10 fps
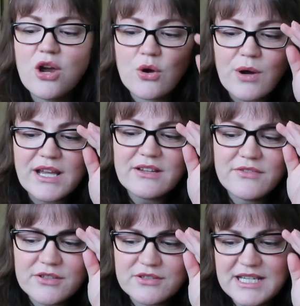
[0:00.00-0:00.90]
quite a
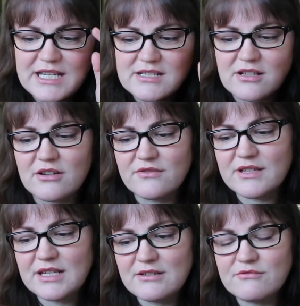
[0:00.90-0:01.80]
few days
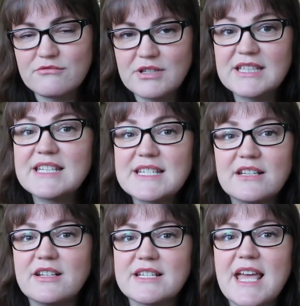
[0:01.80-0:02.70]
of really
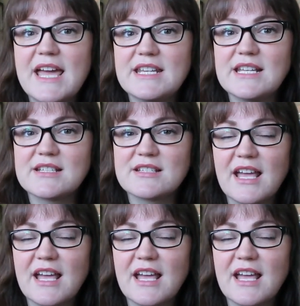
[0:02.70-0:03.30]
serious headaches,